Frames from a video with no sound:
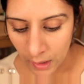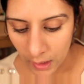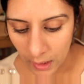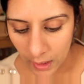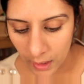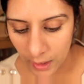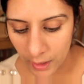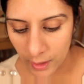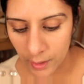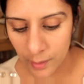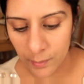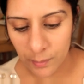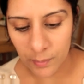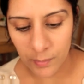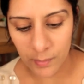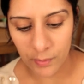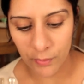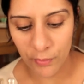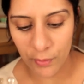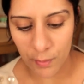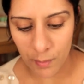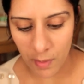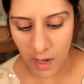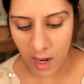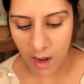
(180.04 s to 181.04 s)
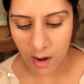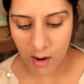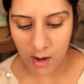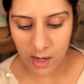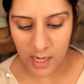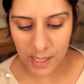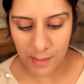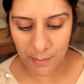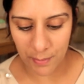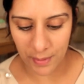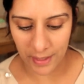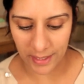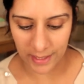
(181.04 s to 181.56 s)
For my
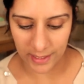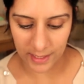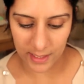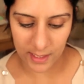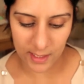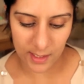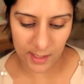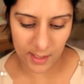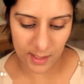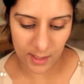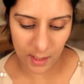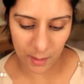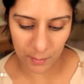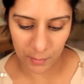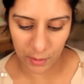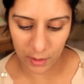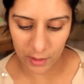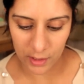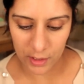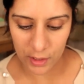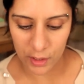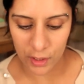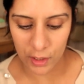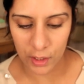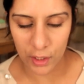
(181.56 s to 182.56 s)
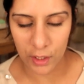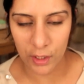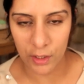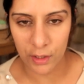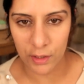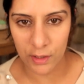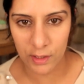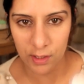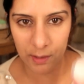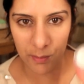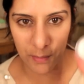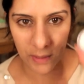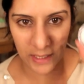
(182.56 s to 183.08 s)
eye base, I'm going to
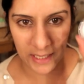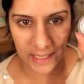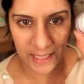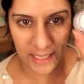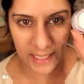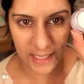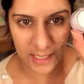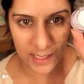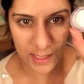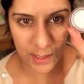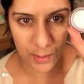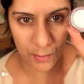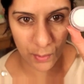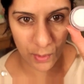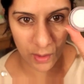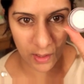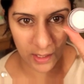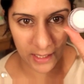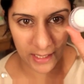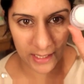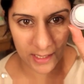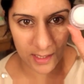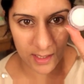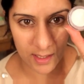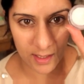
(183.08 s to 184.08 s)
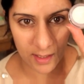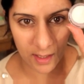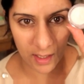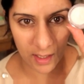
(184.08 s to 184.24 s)
use my NYX white